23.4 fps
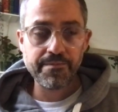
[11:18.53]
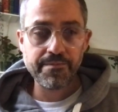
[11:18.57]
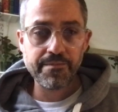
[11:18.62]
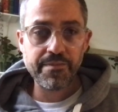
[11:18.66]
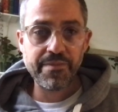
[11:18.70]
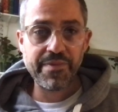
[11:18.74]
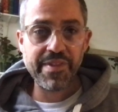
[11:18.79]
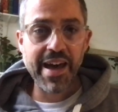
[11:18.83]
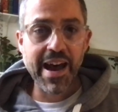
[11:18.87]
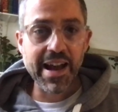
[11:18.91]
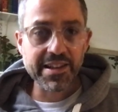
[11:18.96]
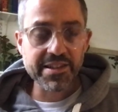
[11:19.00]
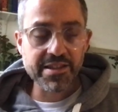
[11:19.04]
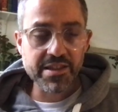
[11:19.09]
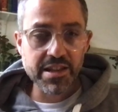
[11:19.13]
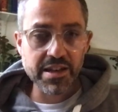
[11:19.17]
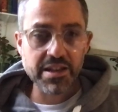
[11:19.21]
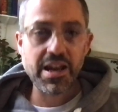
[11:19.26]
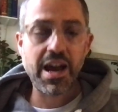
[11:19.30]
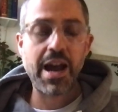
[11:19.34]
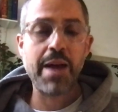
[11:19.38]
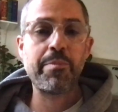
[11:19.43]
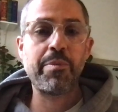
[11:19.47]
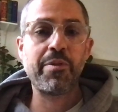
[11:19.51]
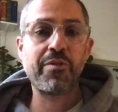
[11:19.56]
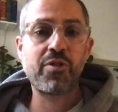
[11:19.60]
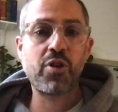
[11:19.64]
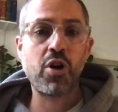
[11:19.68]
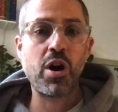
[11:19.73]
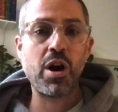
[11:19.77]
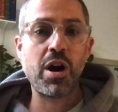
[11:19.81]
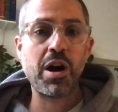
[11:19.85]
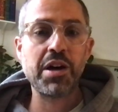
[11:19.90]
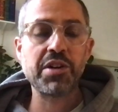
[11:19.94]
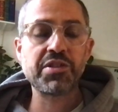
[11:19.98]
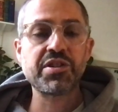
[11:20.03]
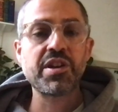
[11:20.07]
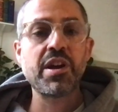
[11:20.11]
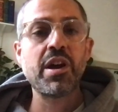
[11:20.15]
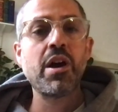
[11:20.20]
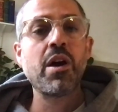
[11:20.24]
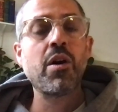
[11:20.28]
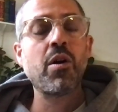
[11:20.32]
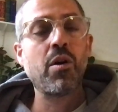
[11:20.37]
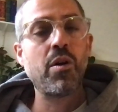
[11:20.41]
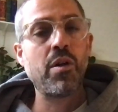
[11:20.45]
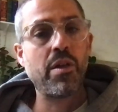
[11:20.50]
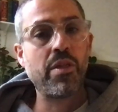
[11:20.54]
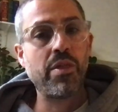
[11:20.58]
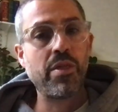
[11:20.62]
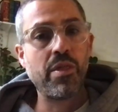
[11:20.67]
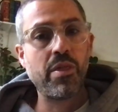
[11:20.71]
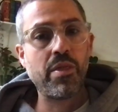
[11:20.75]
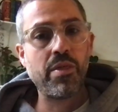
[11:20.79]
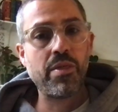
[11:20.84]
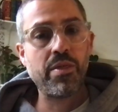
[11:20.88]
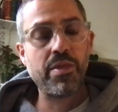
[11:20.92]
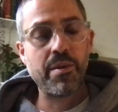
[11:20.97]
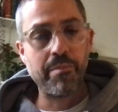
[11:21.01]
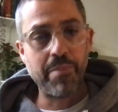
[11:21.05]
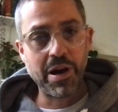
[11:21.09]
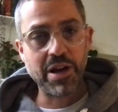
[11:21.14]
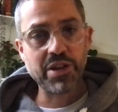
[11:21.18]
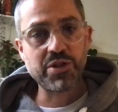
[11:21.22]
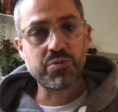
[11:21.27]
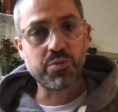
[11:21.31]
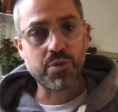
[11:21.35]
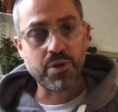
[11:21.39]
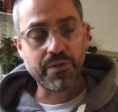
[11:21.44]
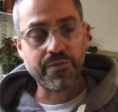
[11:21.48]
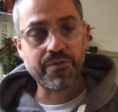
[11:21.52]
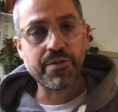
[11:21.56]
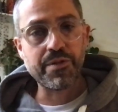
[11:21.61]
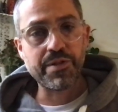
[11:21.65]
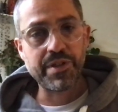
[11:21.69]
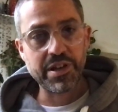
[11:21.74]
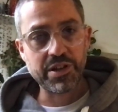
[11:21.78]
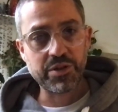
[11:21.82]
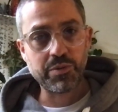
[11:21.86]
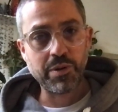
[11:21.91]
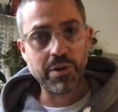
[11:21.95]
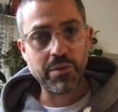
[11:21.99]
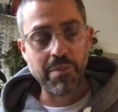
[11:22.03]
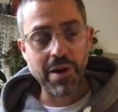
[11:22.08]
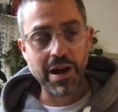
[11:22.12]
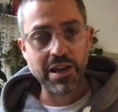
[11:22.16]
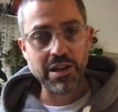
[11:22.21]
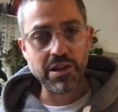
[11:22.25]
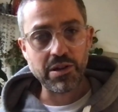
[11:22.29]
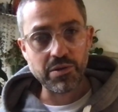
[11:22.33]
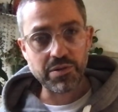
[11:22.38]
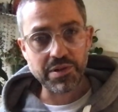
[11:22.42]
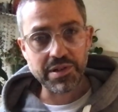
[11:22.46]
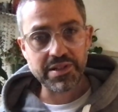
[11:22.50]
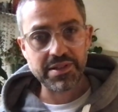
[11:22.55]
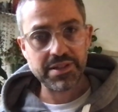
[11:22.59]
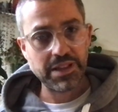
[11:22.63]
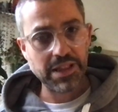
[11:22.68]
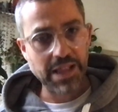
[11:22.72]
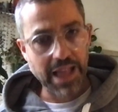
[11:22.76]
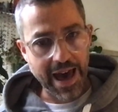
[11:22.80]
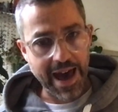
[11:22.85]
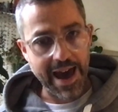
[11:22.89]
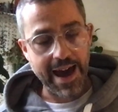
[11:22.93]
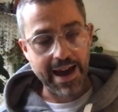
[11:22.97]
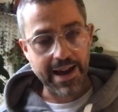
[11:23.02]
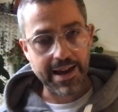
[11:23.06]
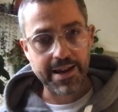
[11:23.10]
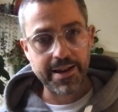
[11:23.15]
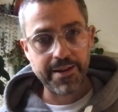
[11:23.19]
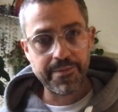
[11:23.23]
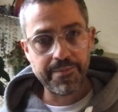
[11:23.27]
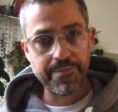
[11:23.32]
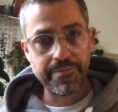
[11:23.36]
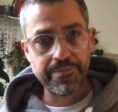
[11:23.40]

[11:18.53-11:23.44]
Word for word: That's the type of cause the buzzword for this we might use is lack.